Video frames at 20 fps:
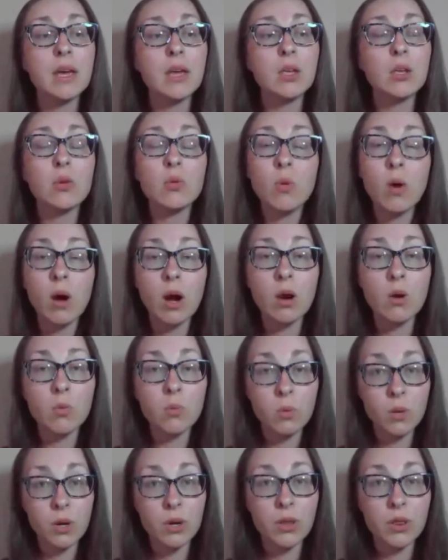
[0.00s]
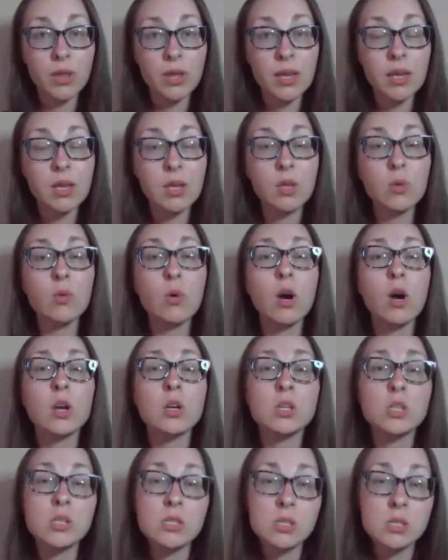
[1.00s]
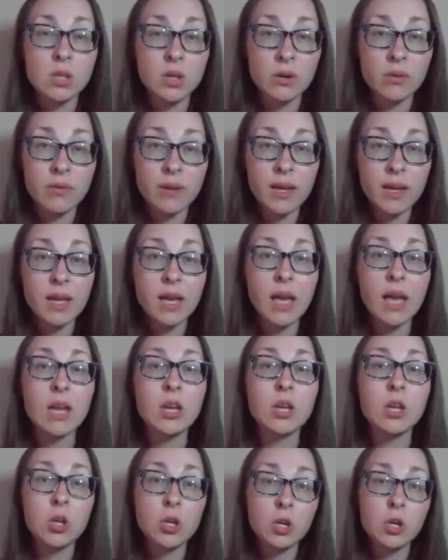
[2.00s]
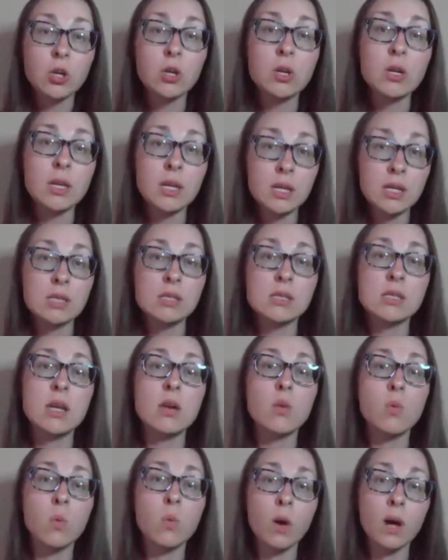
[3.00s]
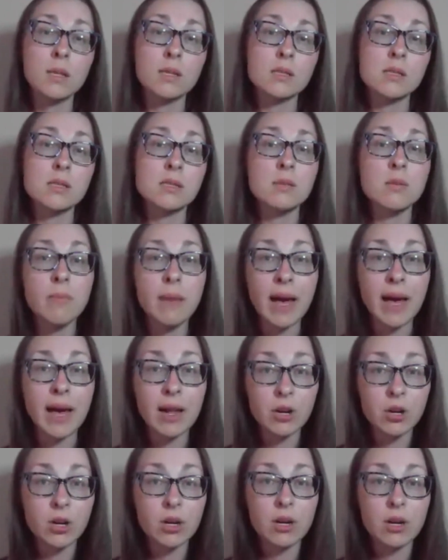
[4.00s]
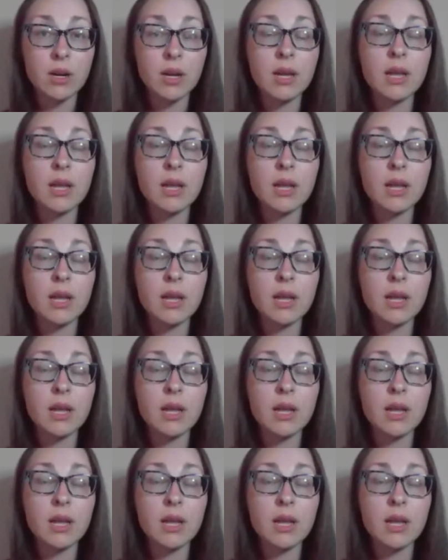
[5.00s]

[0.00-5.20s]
You are worth it, you are deserving, and your needs and wants matter.